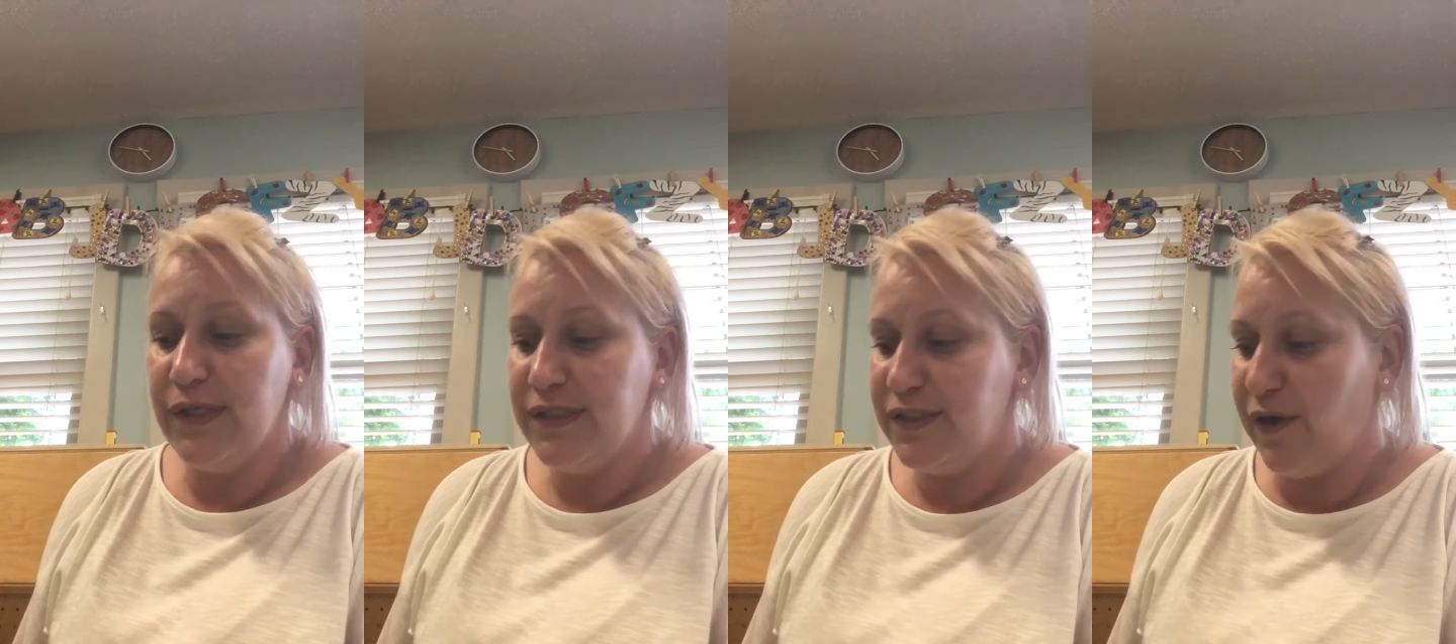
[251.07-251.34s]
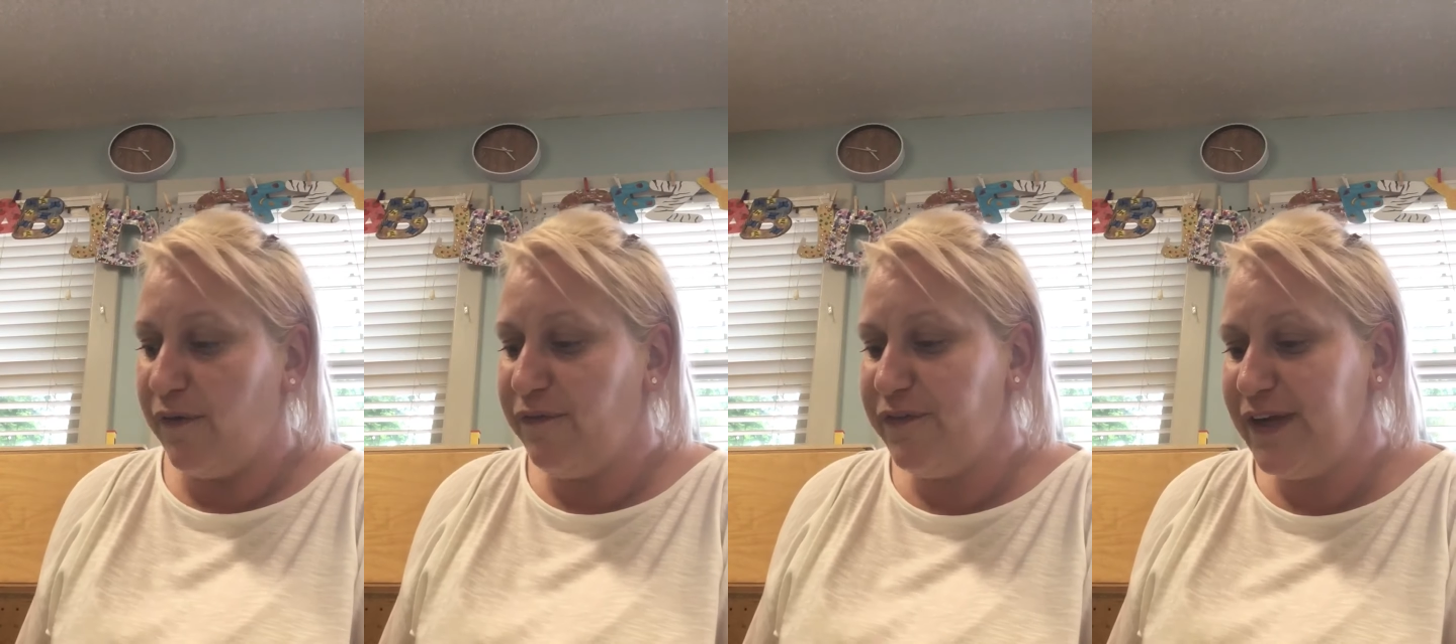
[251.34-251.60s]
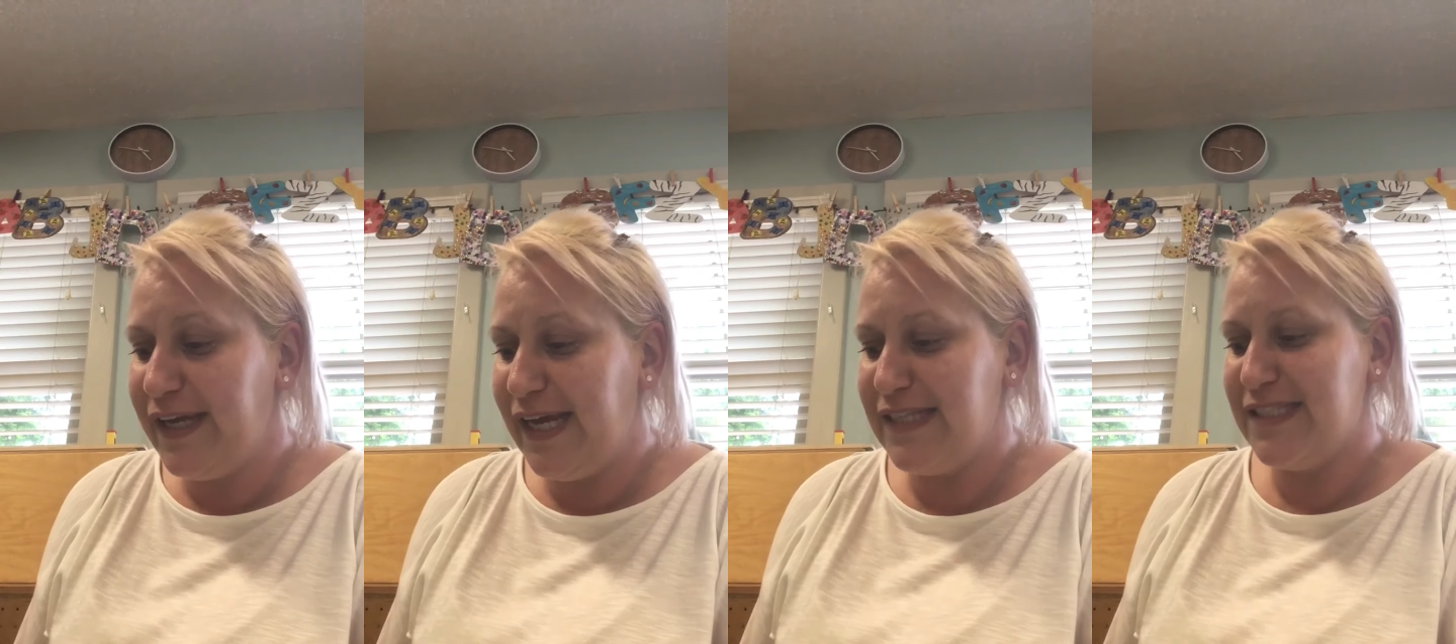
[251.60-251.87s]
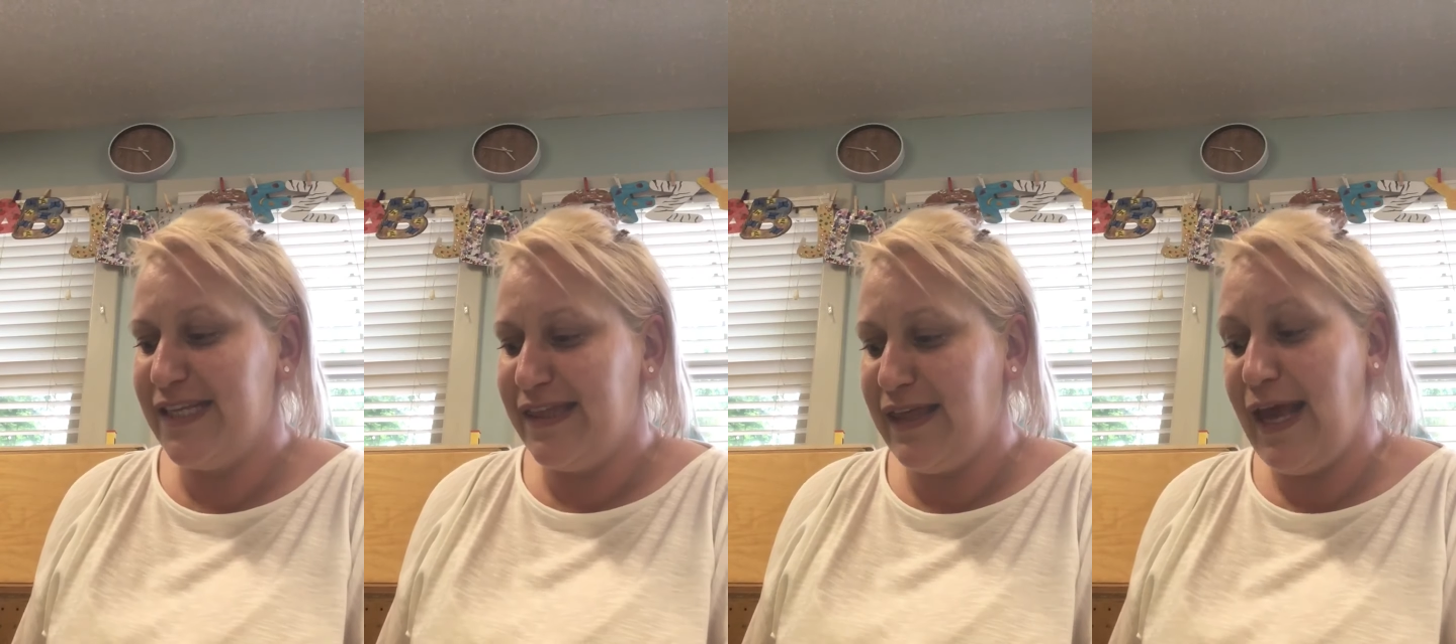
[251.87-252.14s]
Don't forget
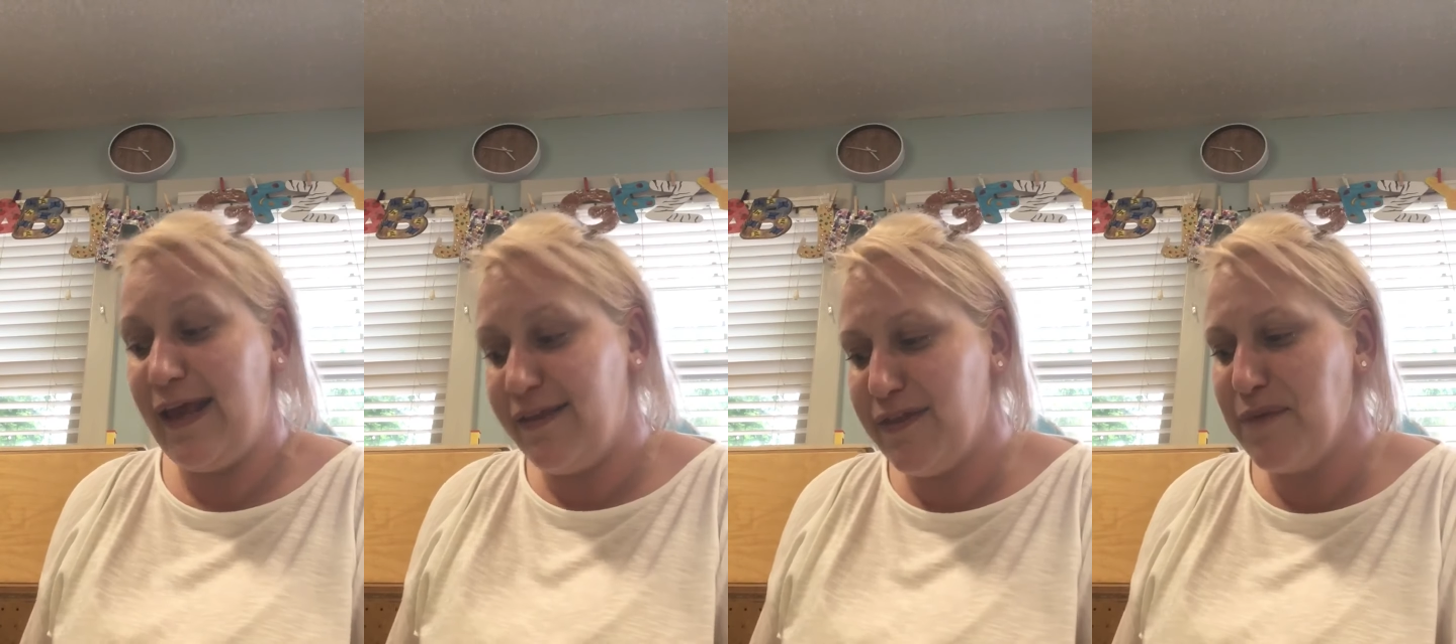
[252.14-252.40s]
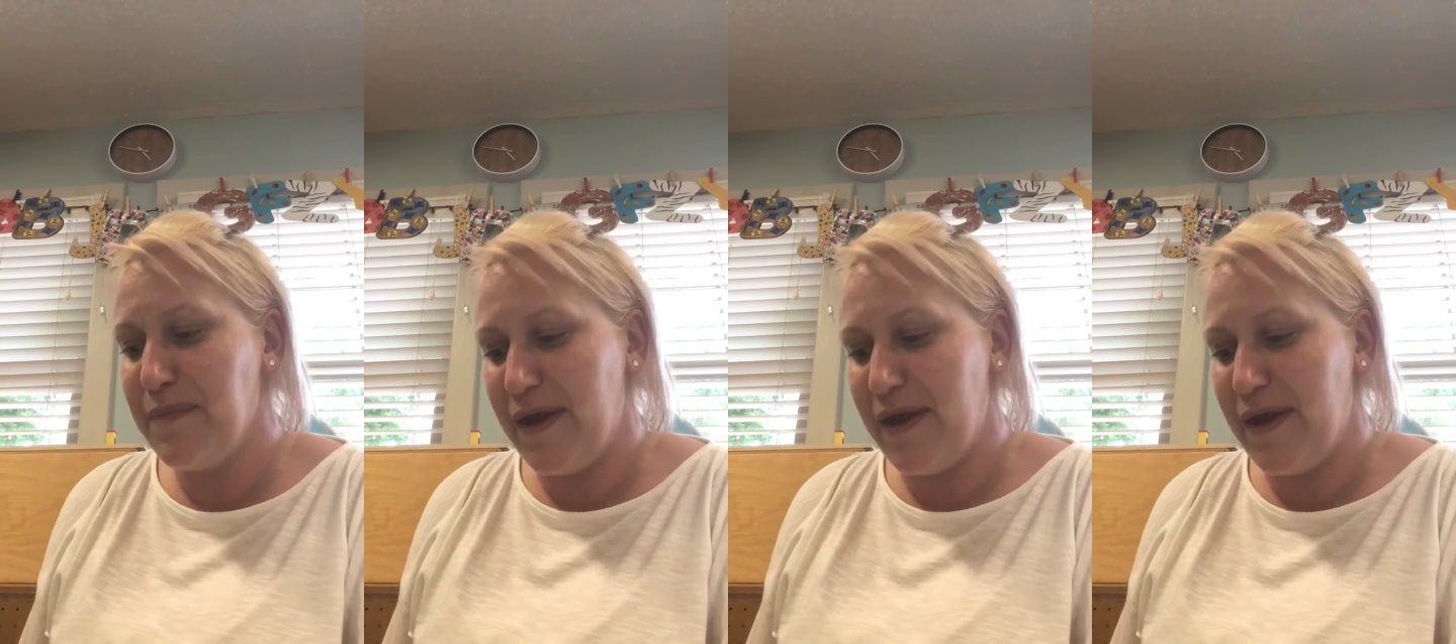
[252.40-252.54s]
to thank them